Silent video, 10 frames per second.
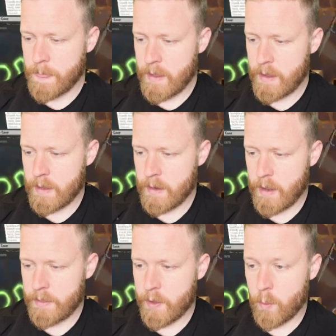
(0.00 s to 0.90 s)
And
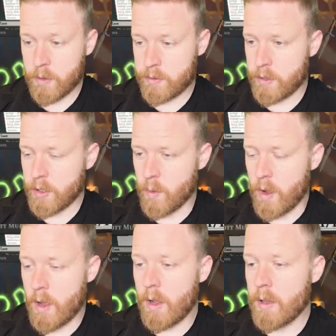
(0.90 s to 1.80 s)
I think we're just going to go
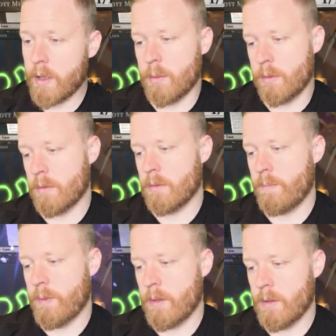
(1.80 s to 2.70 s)
all out
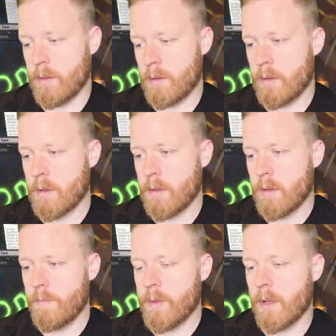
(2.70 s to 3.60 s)

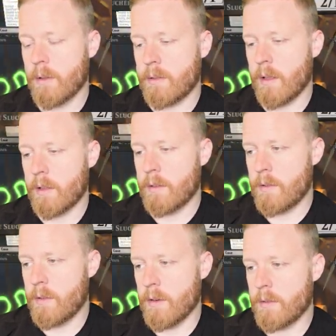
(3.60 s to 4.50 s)
on
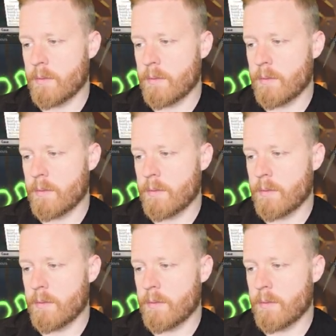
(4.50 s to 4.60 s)
skeletons here.